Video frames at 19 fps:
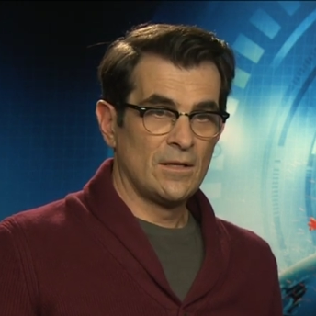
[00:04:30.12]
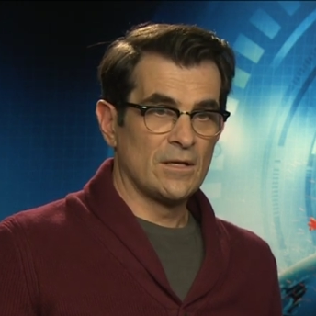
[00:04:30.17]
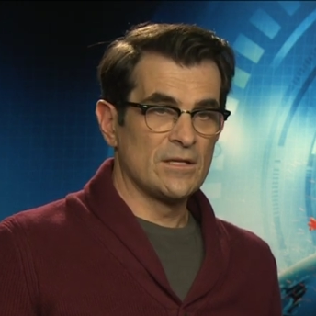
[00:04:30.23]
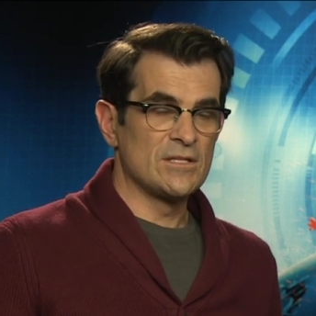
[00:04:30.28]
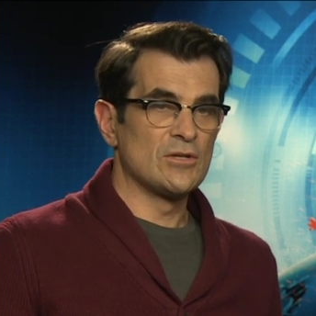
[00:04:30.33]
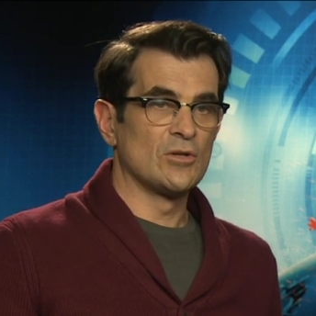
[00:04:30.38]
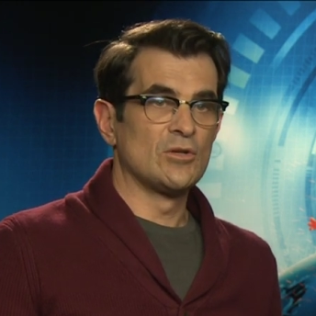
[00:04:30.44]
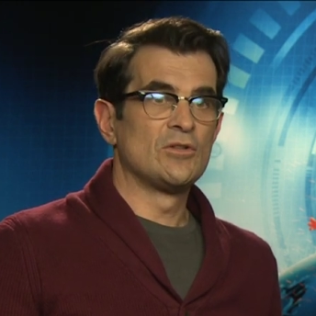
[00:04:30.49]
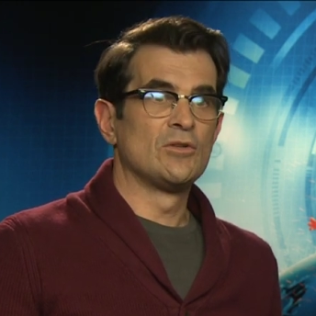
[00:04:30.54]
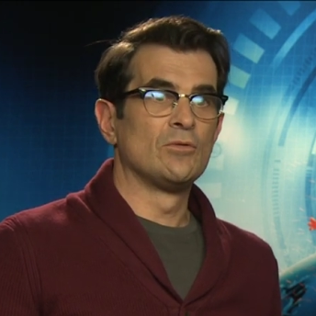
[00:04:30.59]
Because
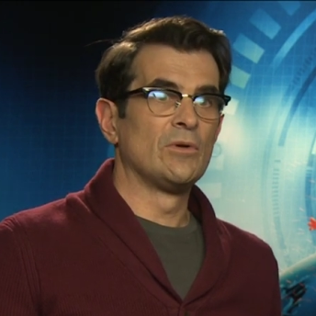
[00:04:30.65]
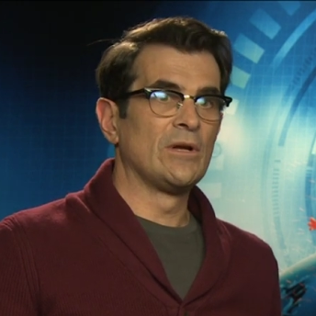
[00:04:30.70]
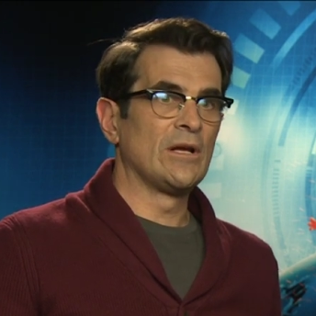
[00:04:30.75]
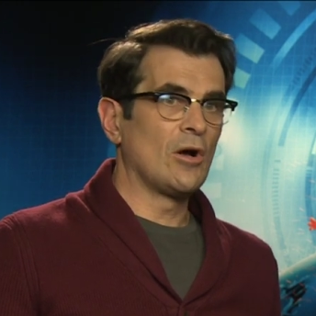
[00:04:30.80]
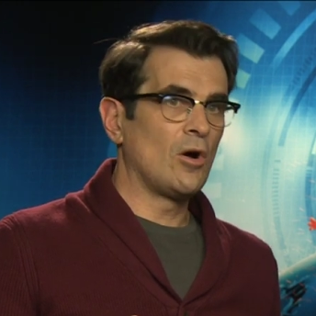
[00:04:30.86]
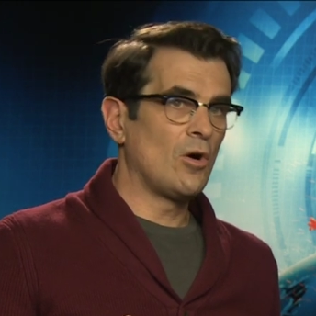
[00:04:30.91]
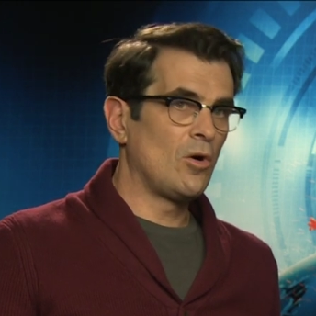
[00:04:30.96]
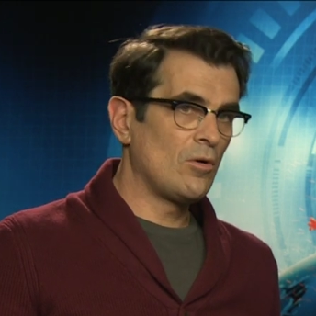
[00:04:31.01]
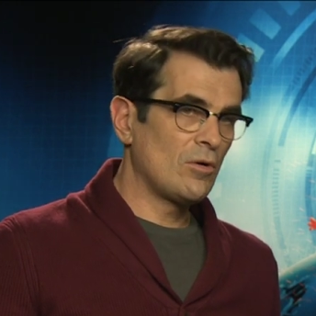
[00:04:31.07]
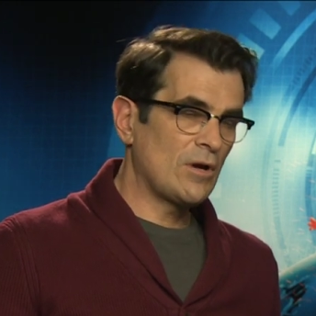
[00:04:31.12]
they're doing
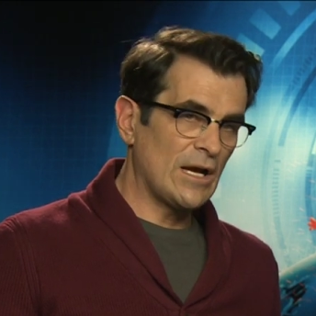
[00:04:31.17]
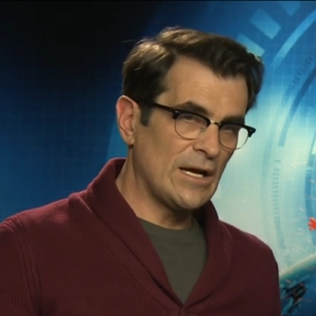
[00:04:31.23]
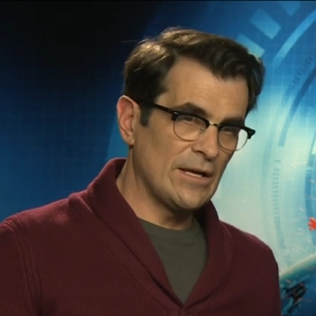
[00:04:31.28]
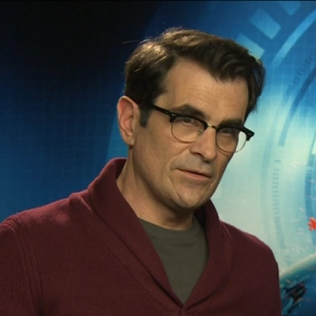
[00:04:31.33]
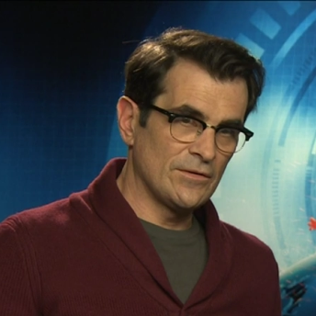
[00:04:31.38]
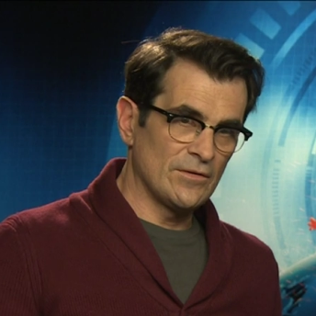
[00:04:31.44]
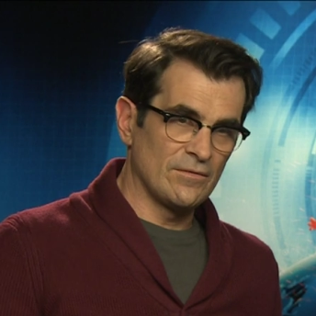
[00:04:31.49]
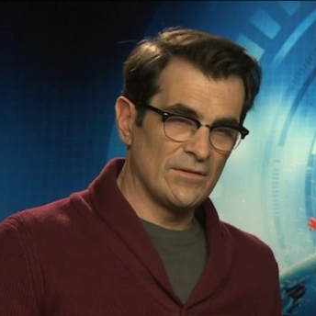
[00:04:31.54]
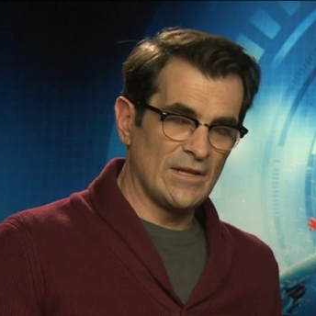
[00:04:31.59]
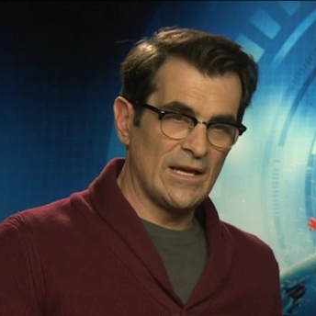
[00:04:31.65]
all
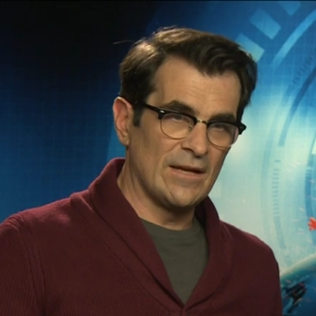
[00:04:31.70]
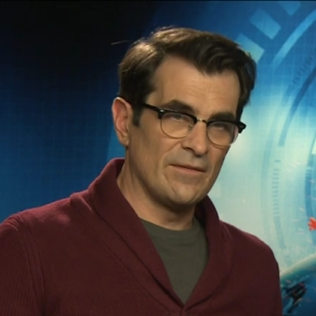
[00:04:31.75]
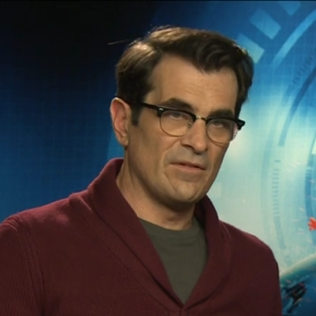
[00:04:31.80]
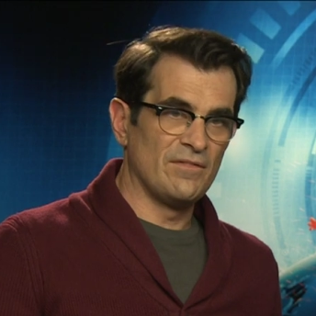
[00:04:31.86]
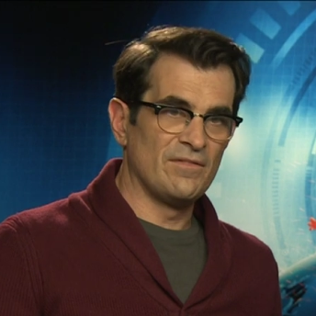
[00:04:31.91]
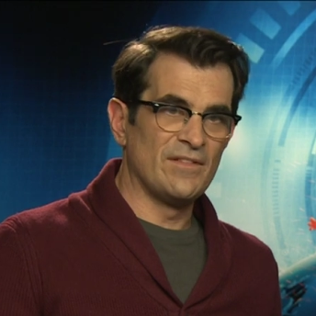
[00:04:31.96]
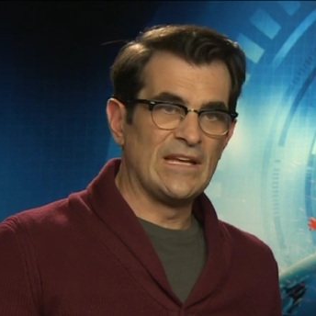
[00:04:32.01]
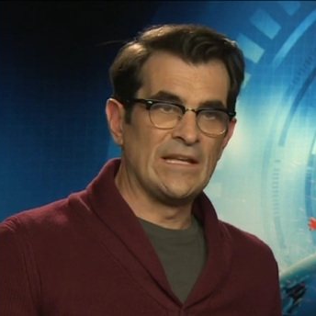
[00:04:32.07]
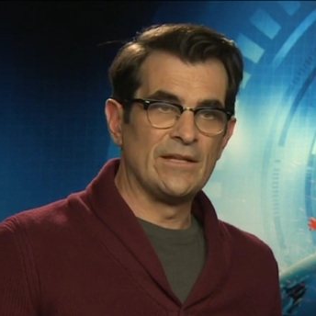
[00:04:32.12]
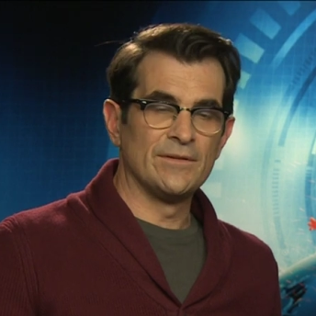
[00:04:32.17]
kinds of live
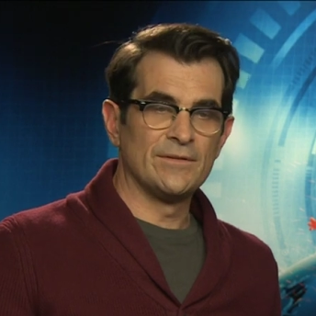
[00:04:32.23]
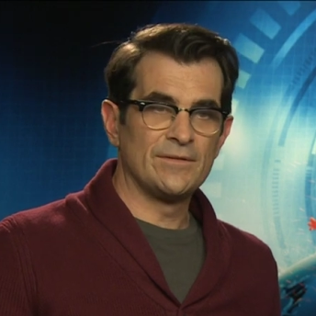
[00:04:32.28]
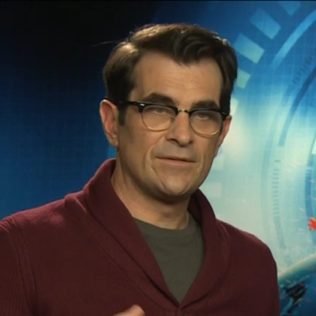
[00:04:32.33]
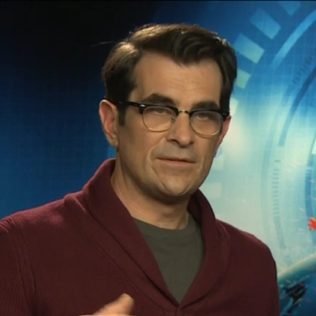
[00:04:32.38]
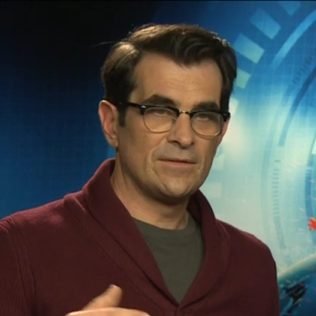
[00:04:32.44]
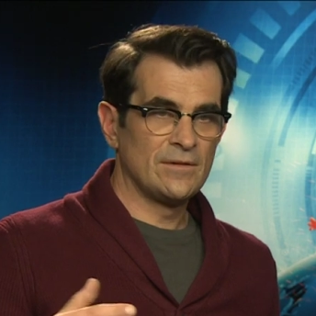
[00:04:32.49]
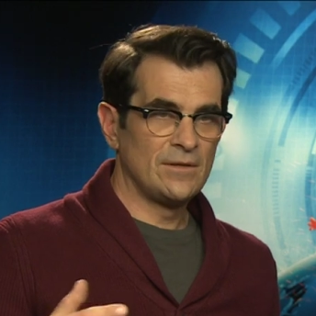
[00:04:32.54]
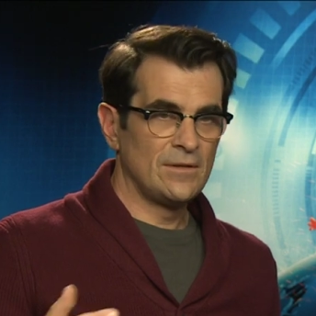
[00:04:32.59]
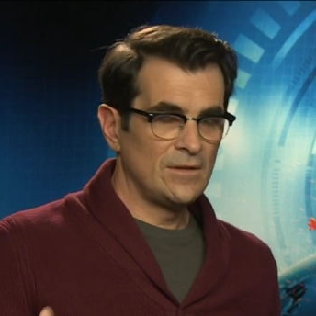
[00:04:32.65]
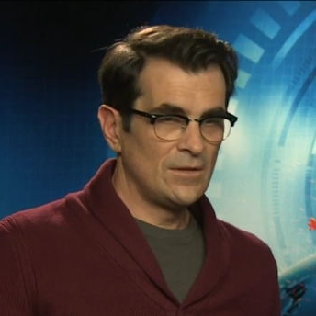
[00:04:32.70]

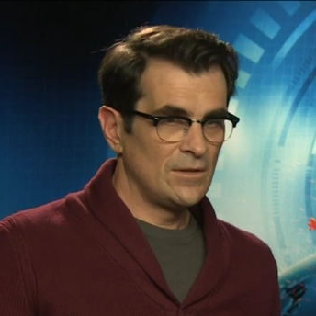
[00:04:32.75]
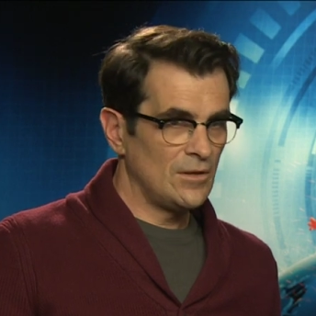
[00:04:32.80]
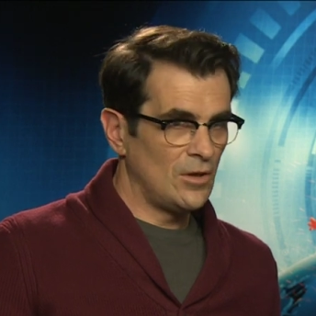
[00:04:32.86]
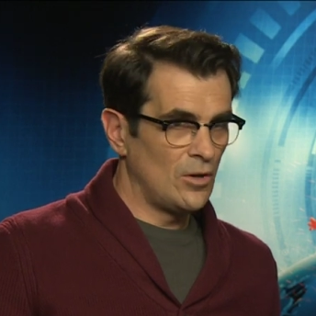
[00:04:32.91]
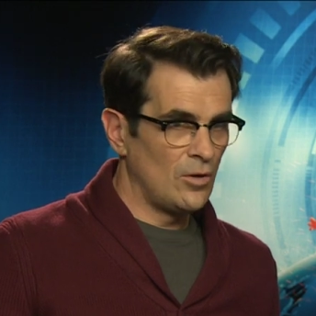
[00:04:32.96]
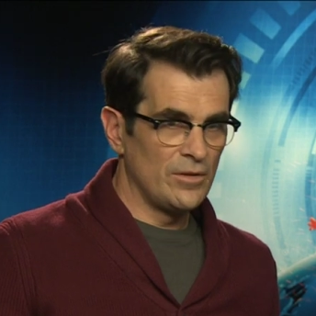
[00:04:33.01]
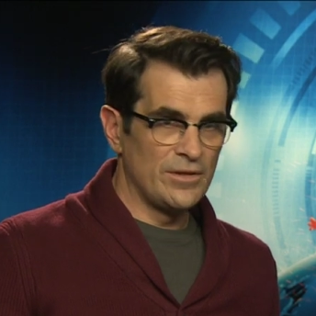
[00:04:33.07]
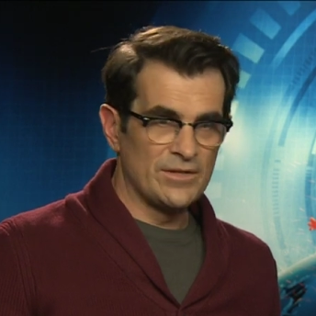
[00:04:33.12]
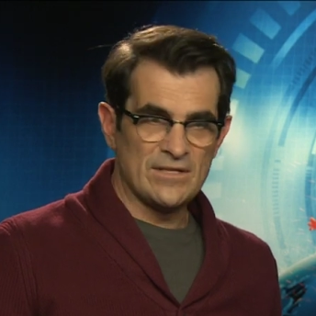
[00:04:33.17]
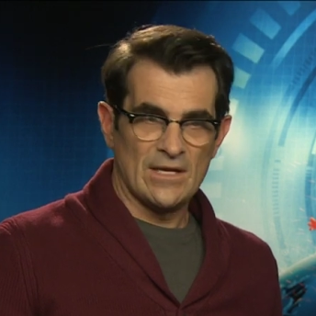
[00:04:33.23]
events.
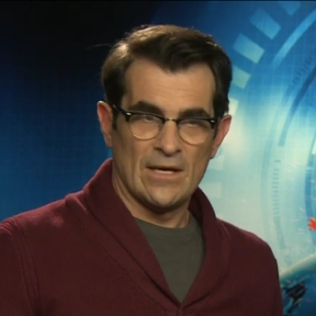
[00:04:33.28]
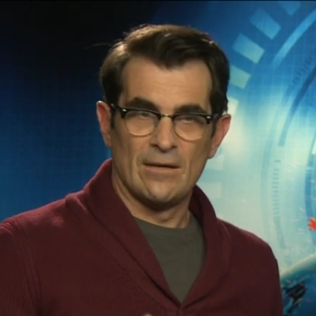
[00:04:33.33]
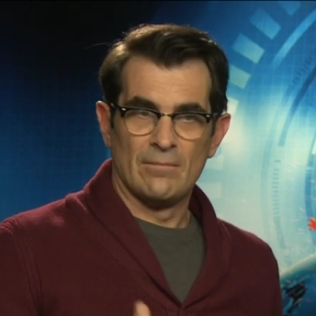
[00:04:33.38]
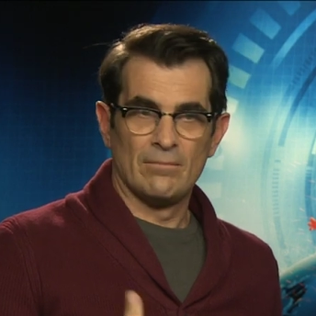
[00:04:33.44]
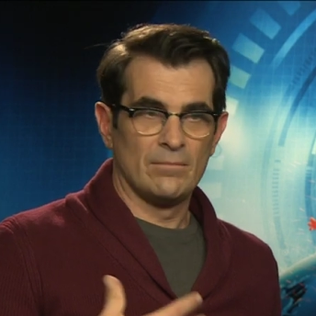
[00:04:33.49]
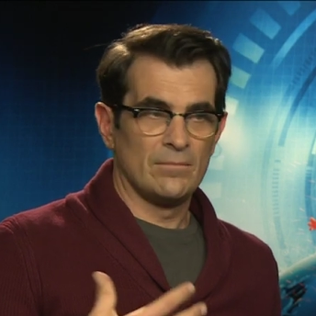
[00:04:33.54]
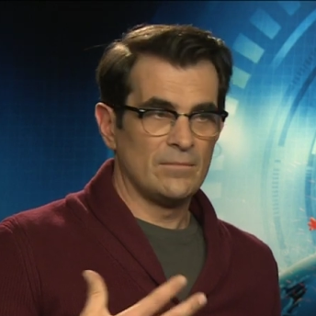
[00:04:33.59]
All the time.